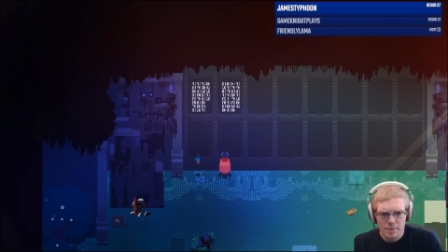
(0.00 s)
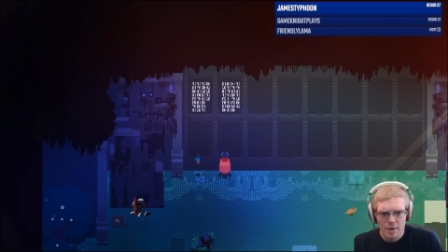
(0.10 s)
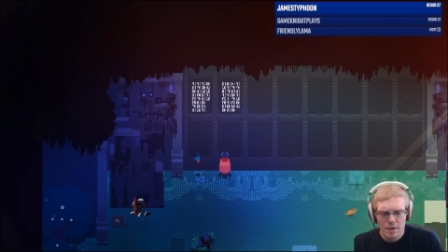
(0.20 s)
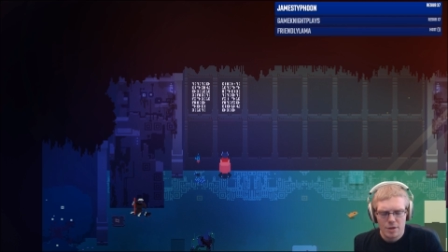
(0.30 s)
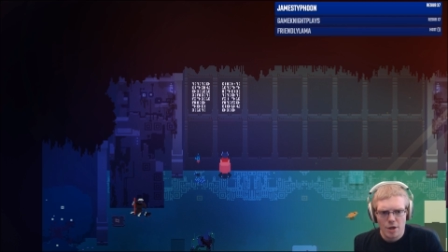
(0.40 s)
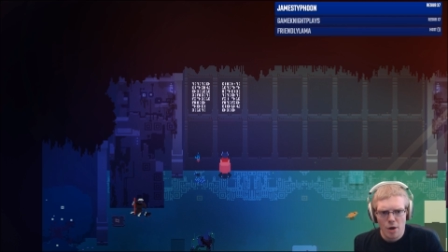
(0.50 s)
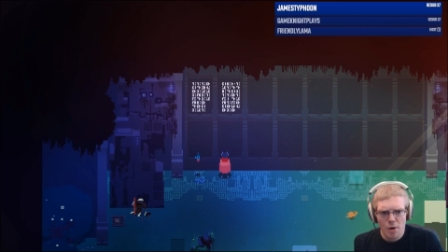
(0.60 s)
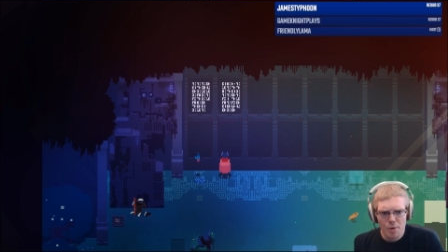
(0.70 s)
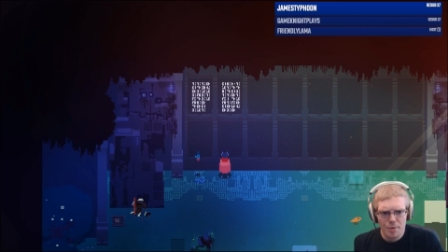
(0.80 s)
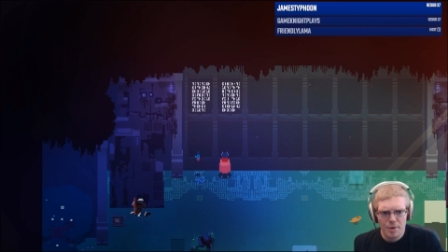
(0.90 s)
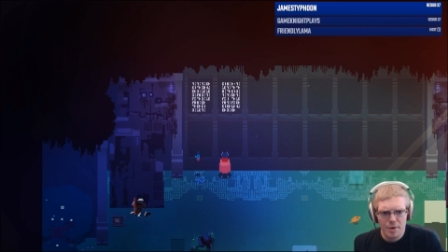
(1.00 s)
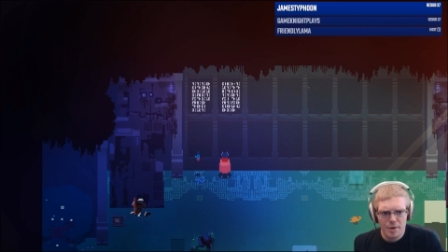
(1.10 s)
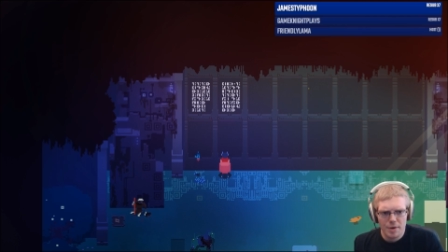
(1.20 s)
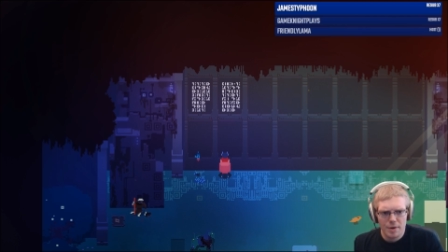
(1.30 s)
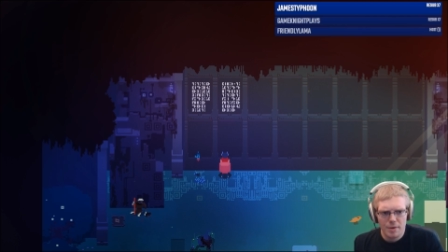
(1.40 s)
So
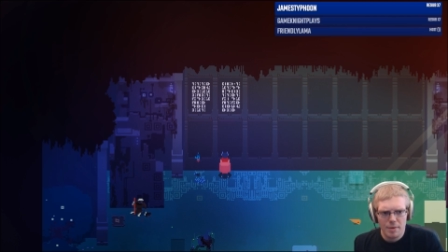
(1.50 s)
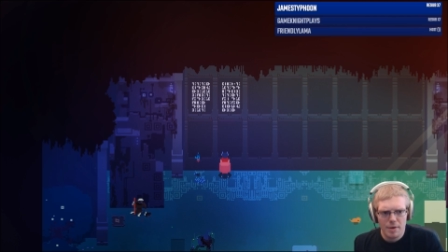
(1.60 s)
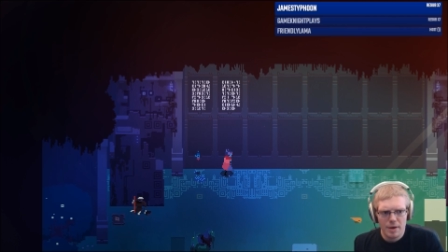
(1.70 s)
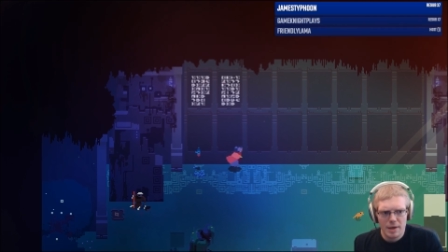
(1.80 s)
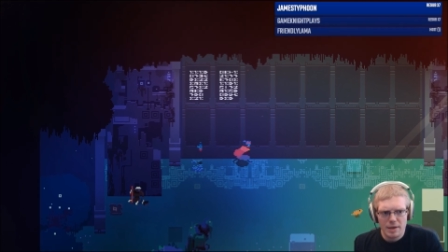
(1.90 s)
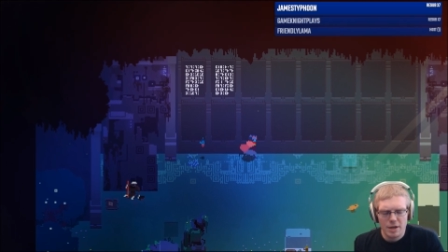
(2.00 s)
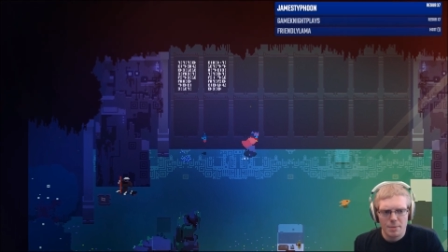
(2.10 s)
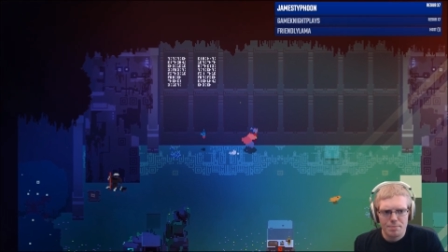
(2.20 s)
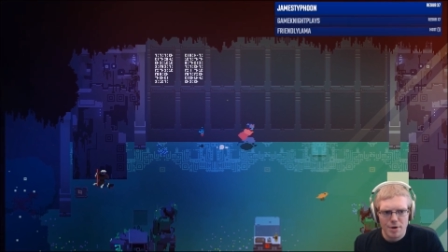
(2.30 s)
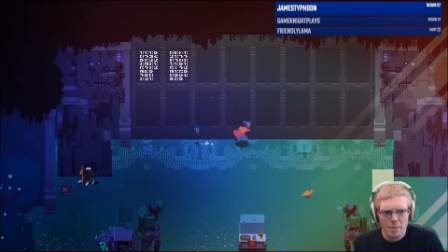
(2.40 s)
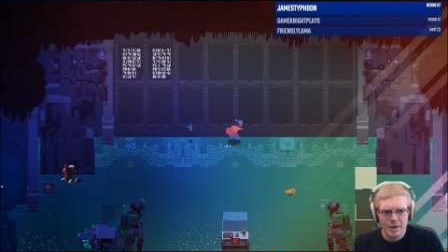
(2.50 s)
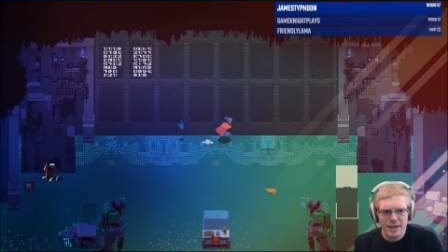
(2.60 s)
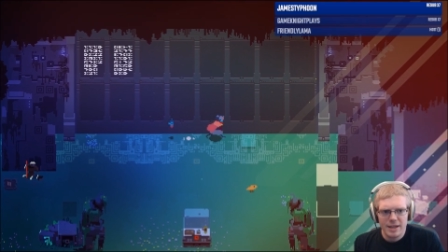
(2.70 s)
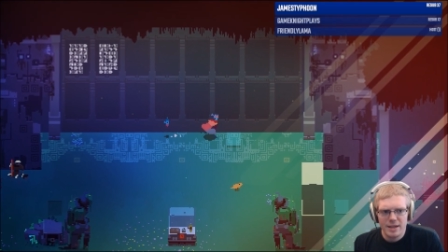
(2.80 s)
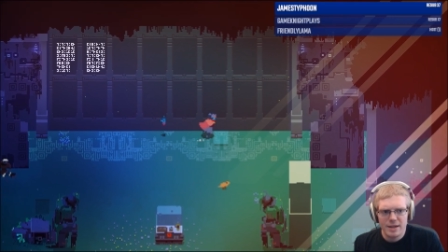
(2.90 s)
you can
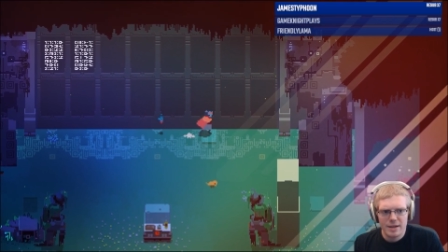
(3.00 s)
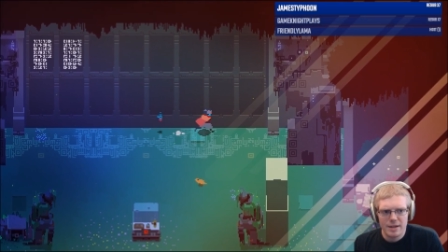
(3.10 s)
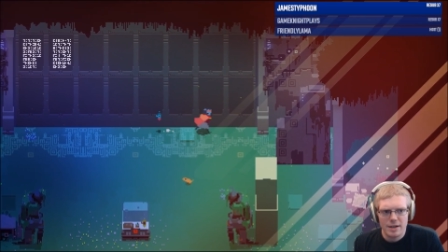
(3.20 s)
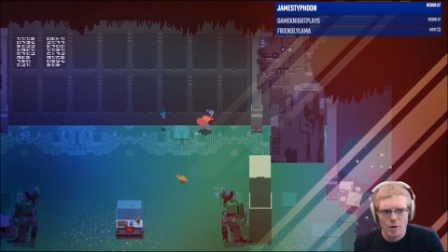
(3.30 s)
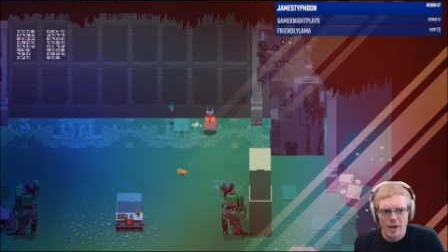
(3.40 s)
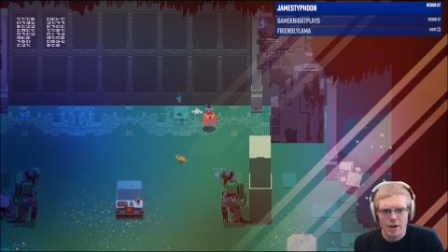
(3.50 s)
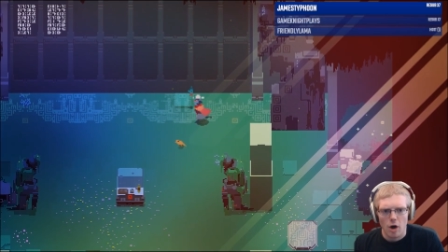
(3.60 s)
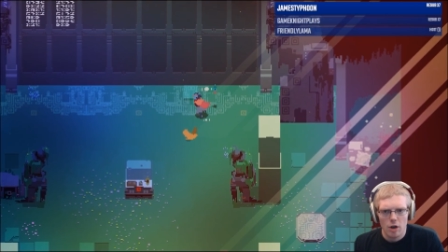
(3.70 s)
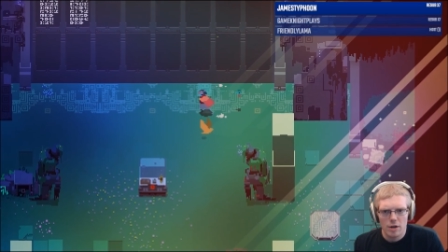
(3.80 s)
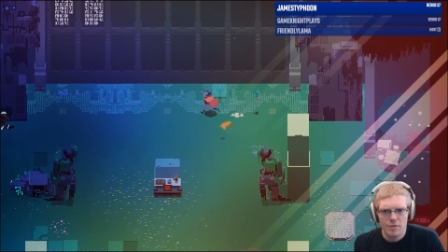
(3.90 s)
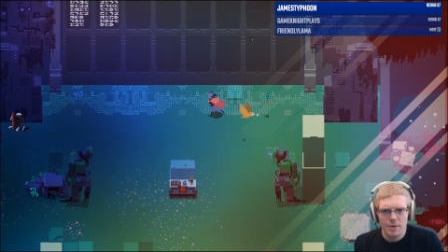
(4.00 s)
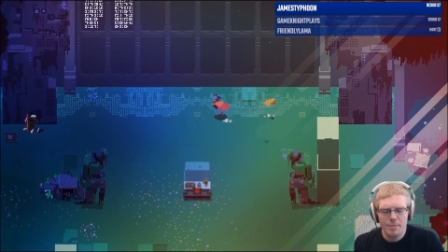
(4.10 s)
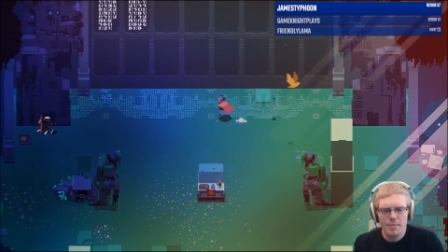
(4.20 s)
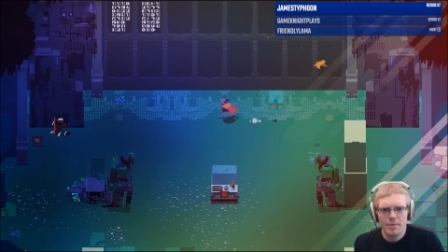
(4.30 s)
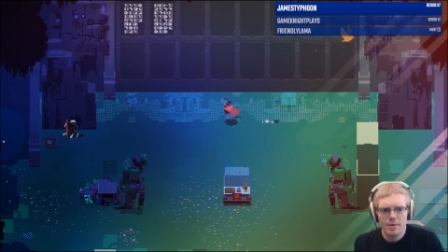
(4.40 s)
probably look at all of
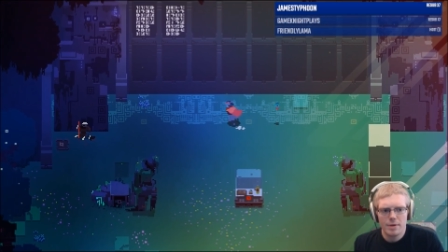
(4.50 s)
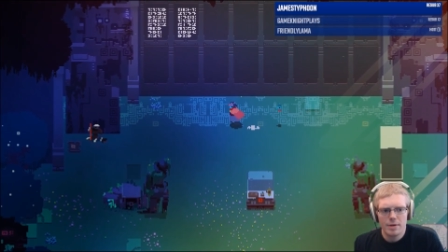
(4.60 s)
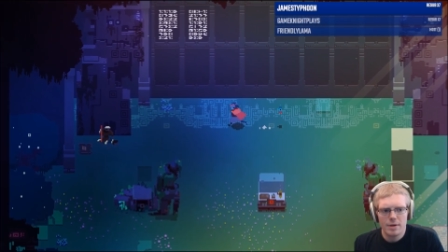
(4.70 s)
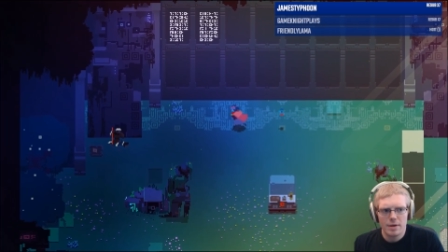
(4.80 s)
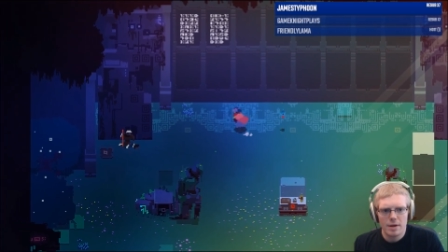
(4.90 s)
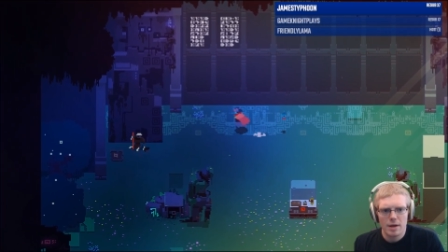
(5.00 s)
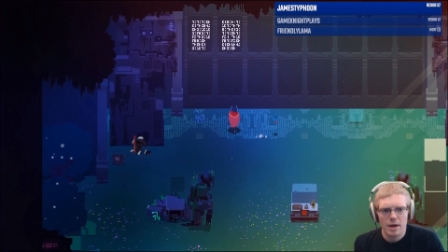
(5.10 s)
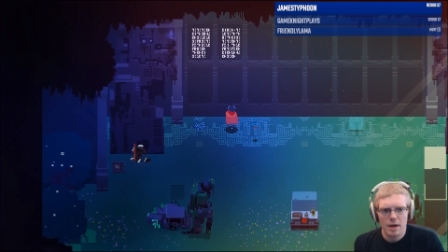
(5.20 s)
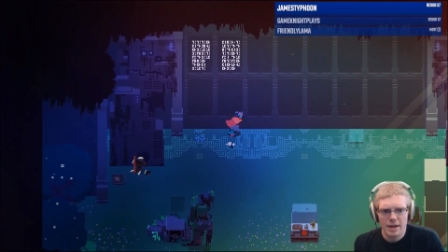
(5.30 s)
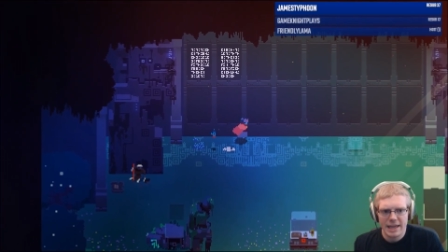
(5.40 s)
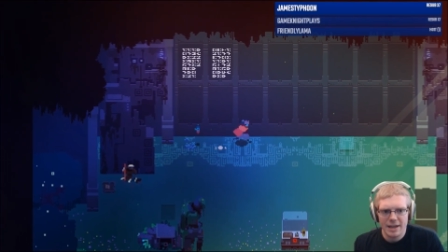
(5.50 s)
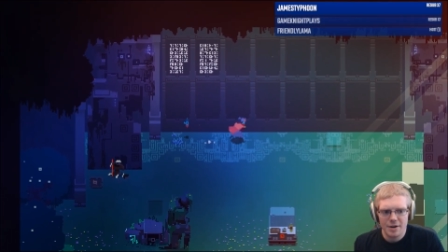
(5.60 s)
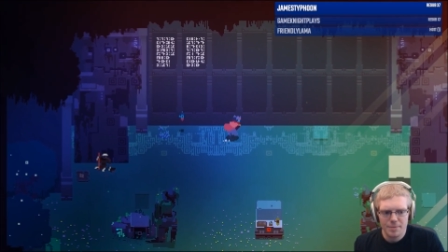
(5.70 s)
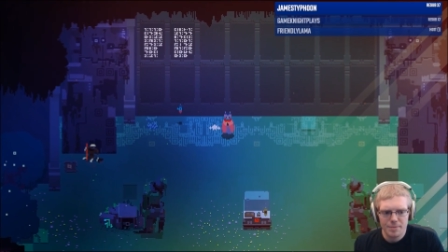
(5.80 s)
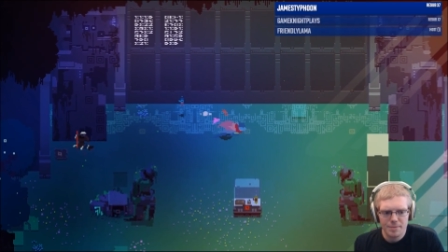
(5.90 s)
them here,